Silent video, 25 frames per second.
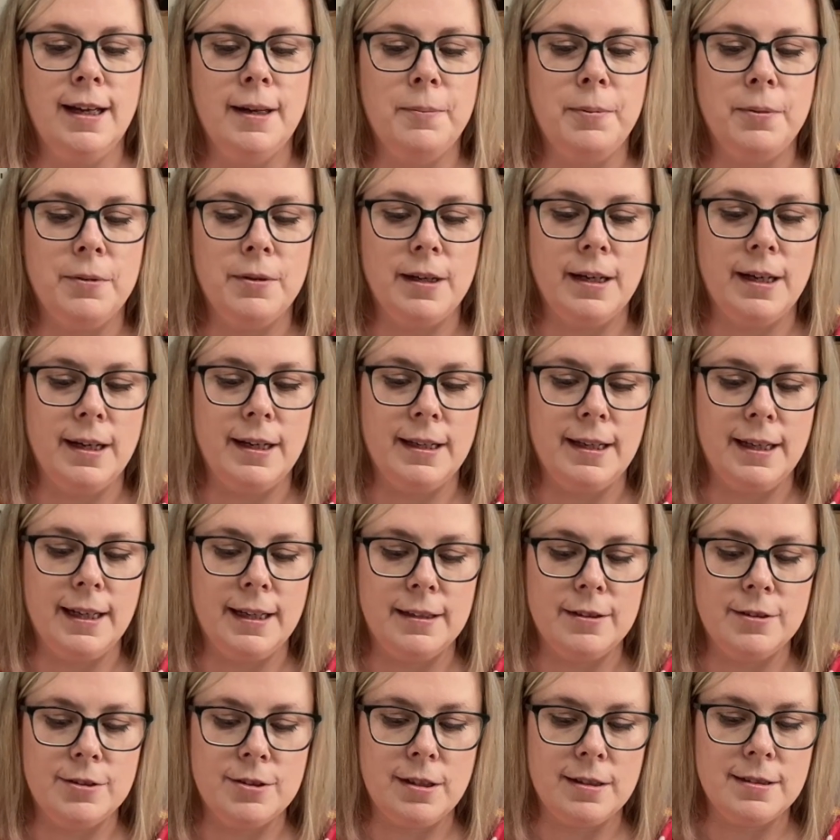But
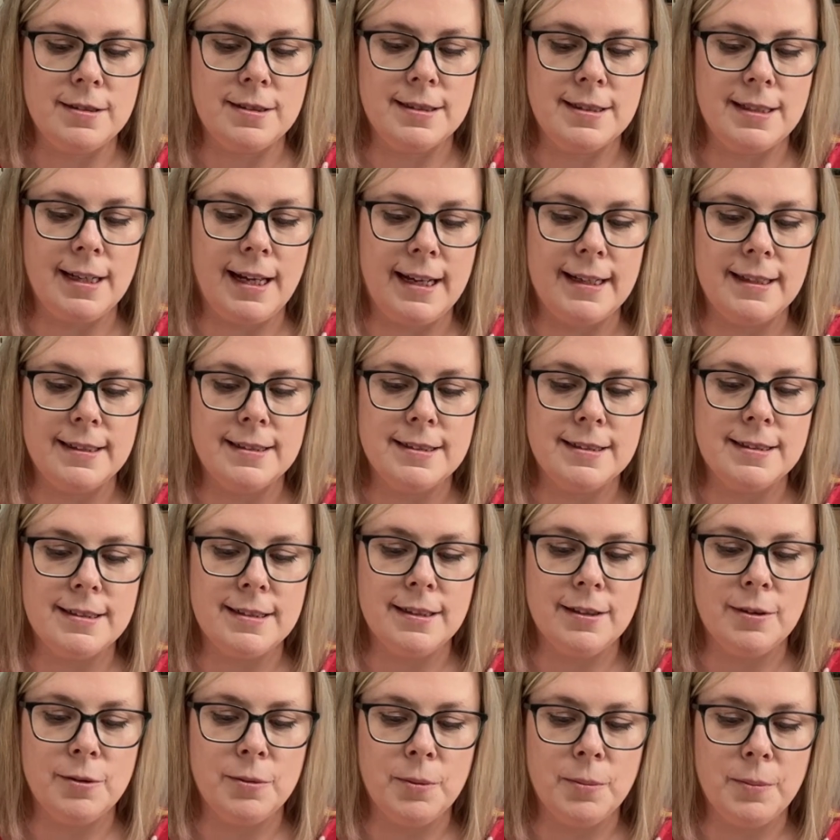yeah, there's lots of slagging
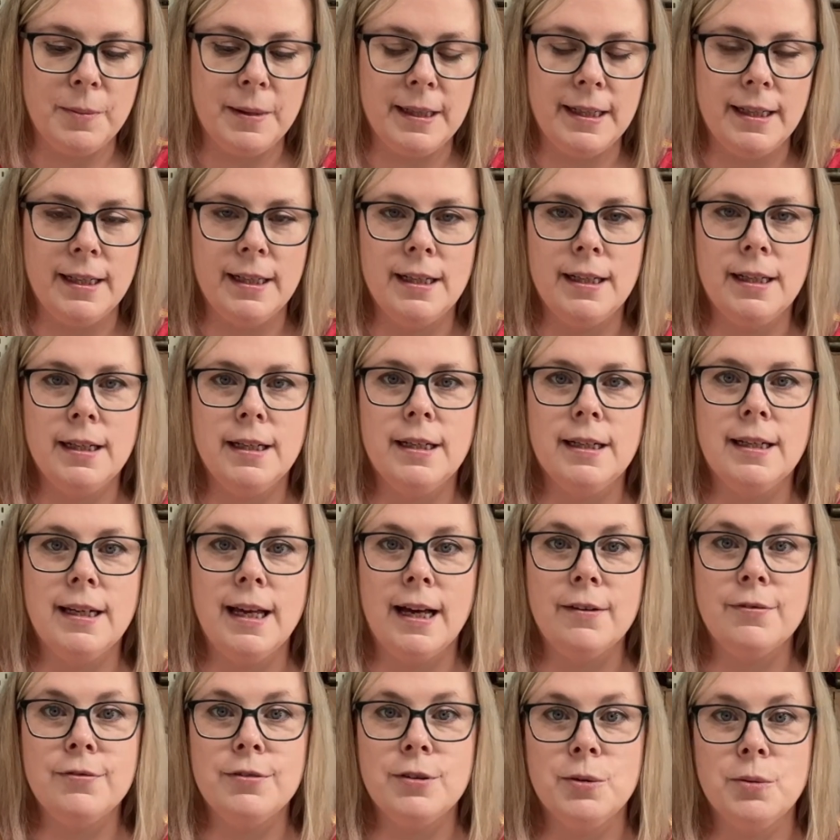still with my
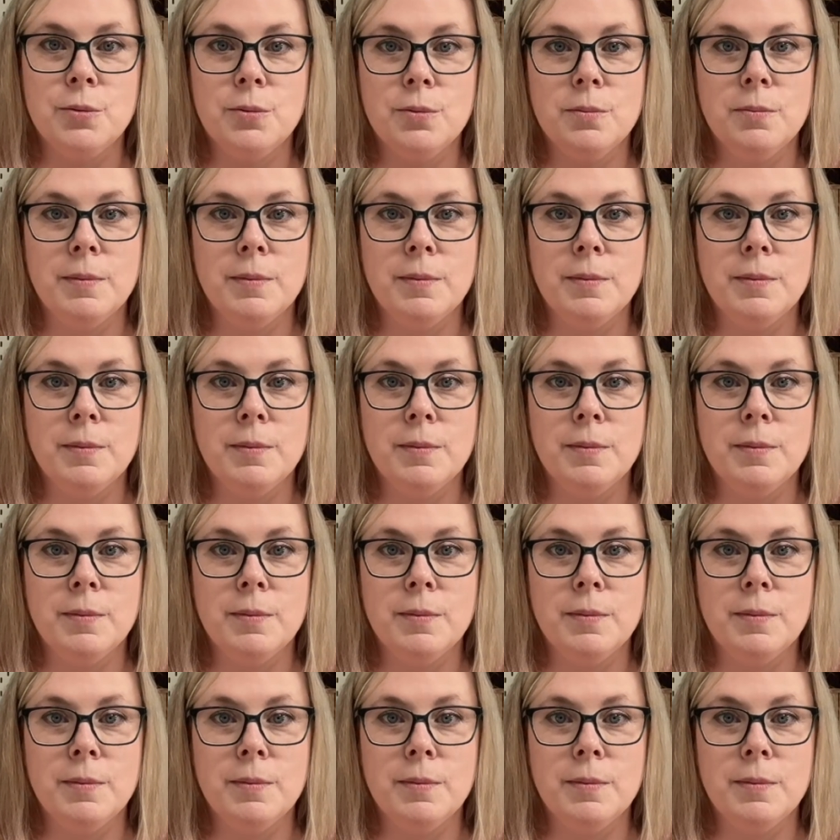nephew.